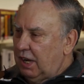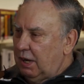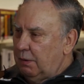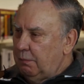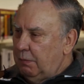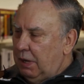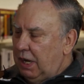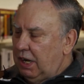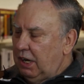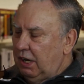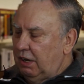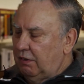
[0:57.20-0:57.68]

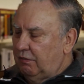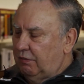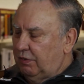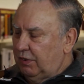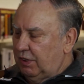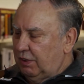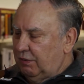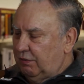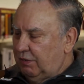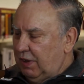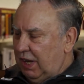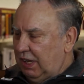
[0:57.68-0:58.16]
Mainly
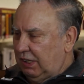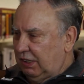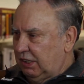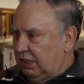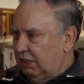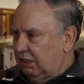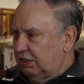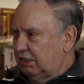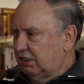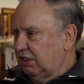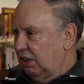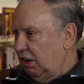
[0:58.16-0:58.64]
for the fact
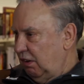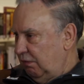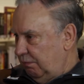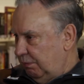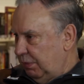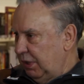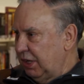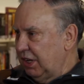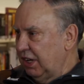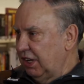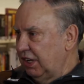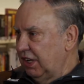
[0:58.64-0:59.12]
that I've
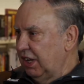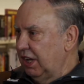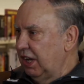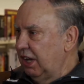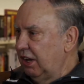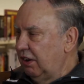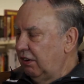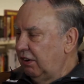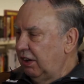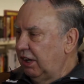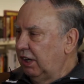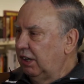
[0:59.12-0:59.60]
been in the
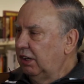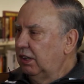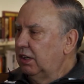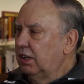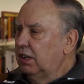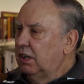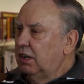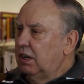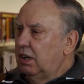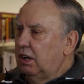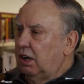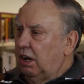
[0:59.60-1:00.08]
area.
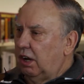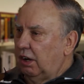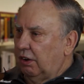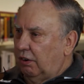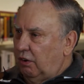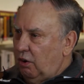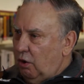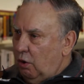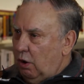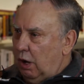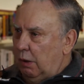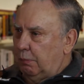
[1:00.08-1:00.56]
I
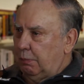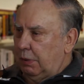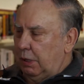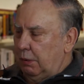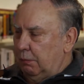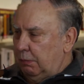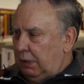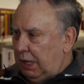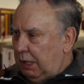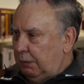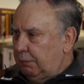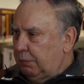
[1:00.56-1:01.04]
grew up
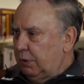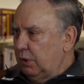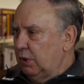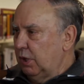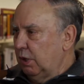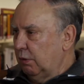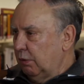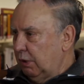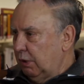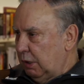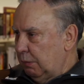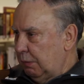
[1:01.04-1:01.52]
in
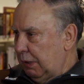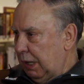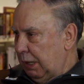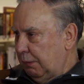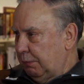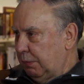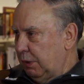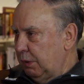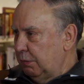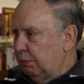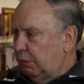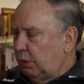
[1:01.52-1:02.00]
Blackburn. I to
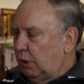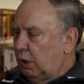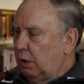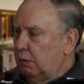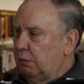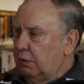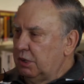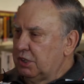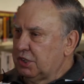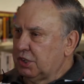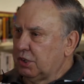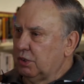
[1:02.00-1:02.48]
Blackburn
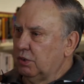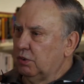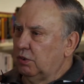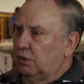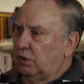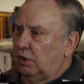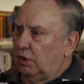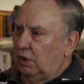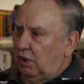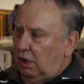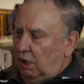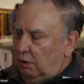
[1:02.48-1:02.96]
Primary
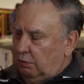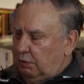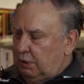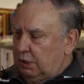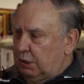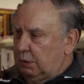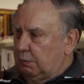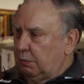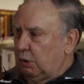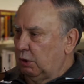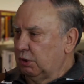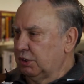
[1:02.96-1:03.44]
School. I
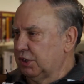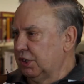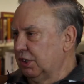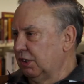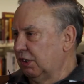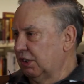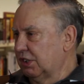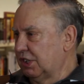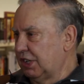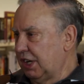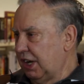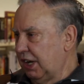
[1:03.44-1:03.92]
went to Box
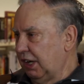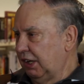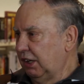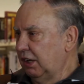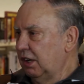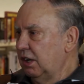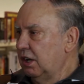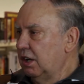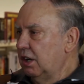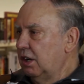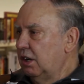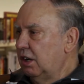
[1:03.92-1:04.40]
Hill Tech.
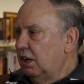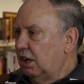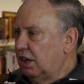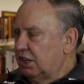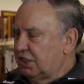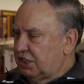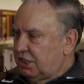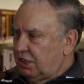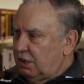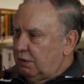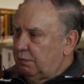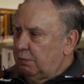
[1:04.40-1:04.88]
I
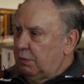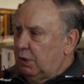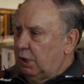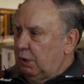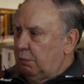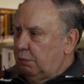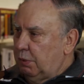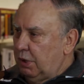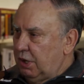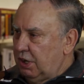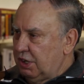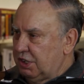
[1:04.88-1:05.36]
served my
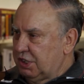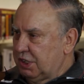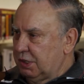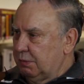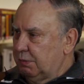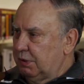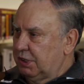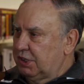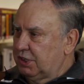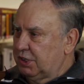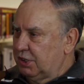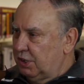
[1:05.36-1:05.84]

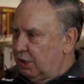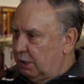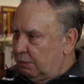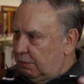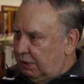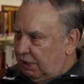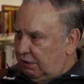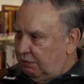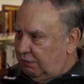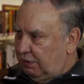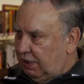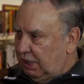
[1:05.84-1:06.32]
apprenticeship at Turner
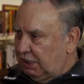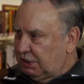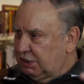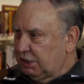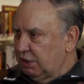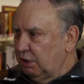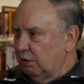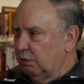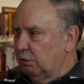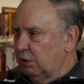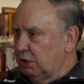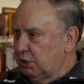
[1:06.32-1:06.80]

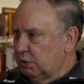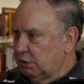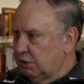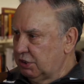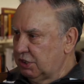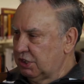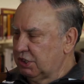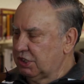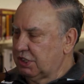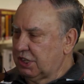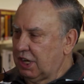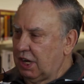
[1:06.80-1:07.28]
Manufacturing, which was
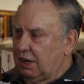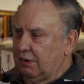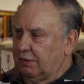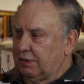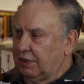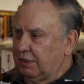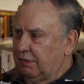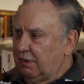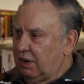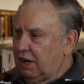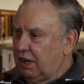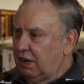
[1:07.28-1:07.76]
just over
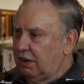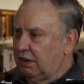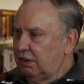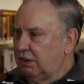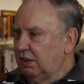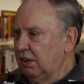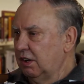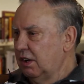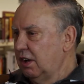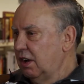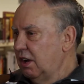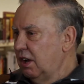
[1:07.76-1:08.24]
the road.
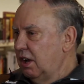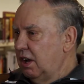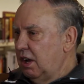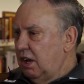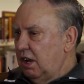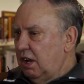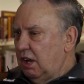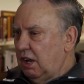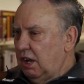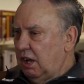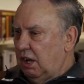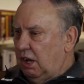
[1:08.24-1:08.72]

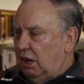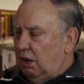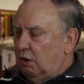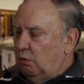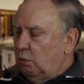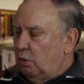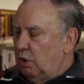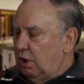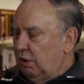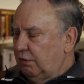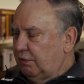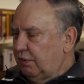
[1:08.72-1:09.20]
I
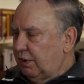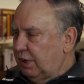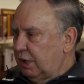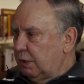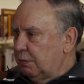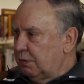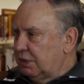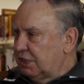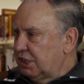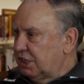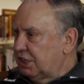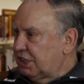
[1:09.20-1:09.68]
worked for
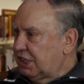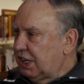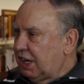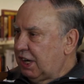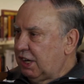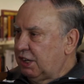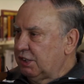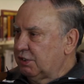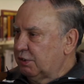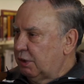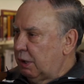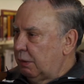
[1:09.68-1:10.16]
them as a
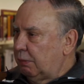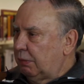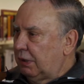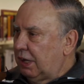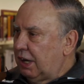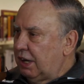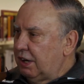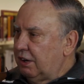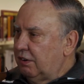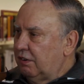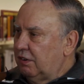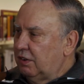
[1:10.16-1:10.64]
sales rep
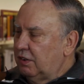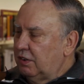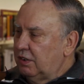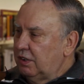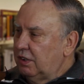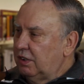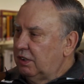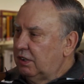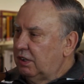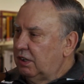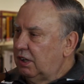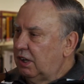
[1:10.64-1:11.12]
later
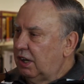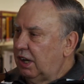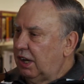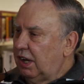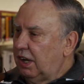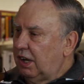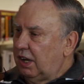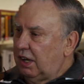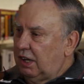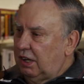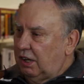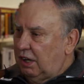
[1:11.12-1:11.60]
on,
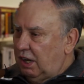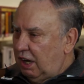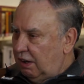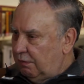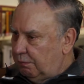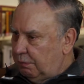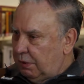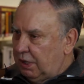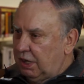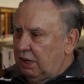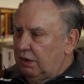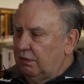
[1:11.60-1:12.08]
and
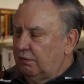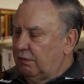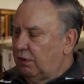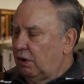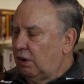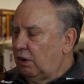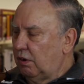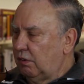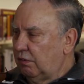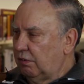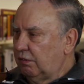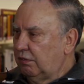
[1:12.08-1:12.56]
have been
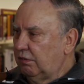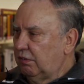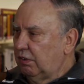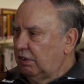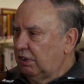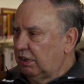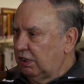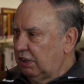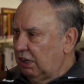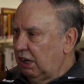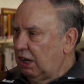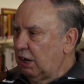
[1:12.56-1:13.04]
involved
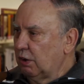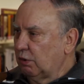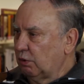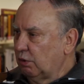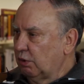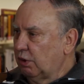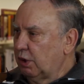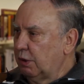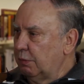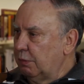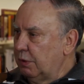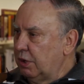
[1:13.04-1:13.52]
in the
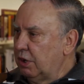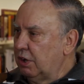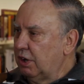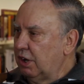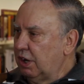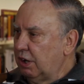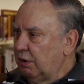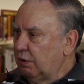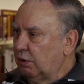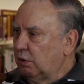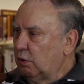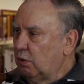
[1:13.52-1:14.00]
local
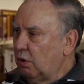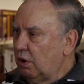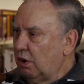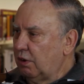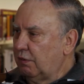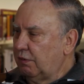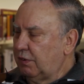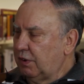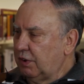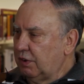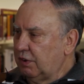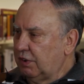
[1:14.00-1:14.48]
community with quite
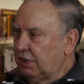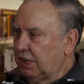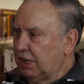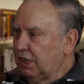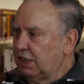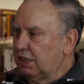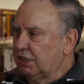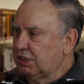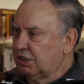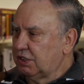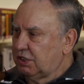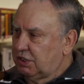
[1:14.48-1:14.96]
a few
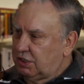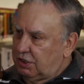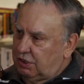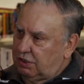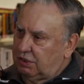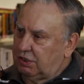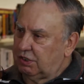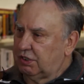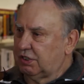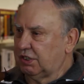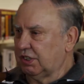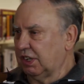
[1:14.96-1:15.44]
things,
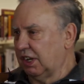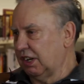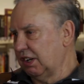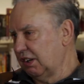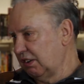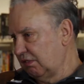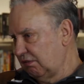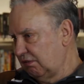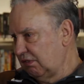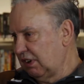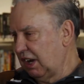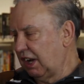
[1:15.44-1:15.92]
church
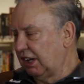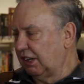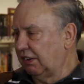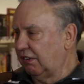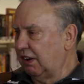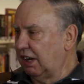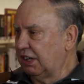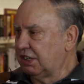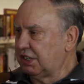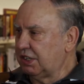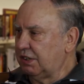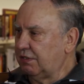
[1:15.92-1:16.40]
and
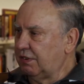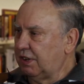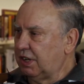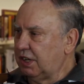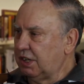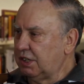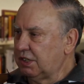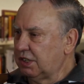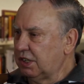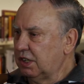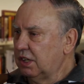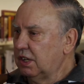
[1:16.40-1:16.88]
other
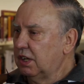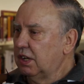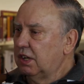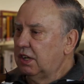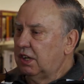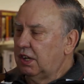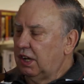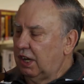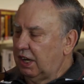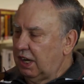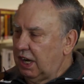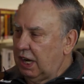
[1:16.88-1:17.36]
activities,
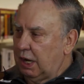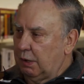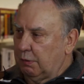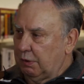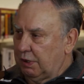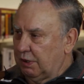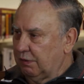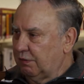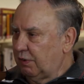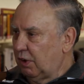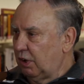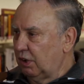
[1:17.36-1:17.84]
and now
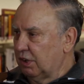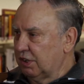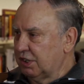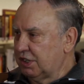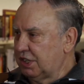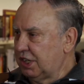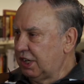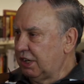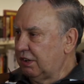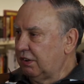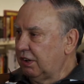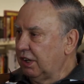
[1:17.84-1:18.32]
with the
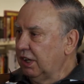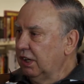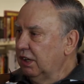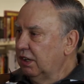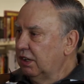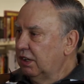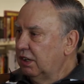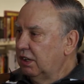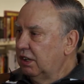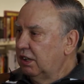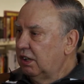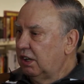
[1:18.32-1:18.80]
volunteering.
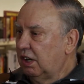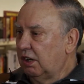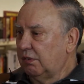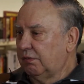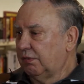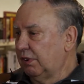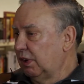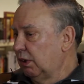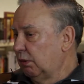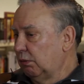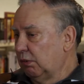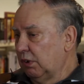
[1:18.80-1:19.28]
I
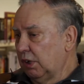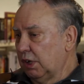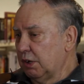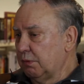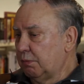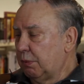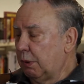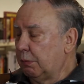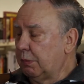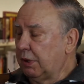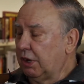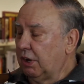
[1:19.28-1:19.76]
felt, well,
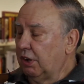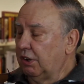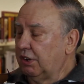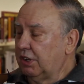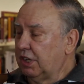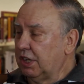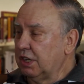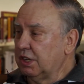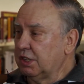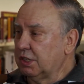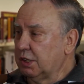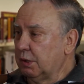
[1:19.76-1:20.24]
they've probably got
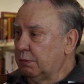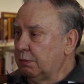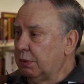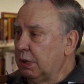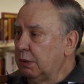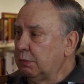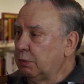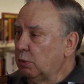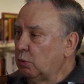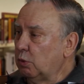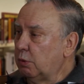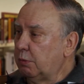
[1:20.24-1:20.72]
things that
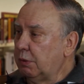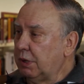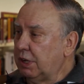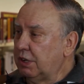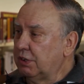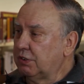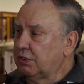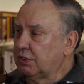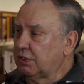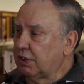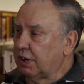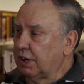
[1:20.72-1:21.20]
people would be
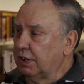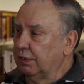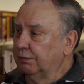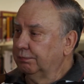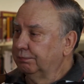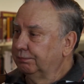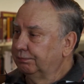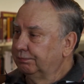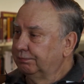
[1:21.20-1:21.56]
interested in.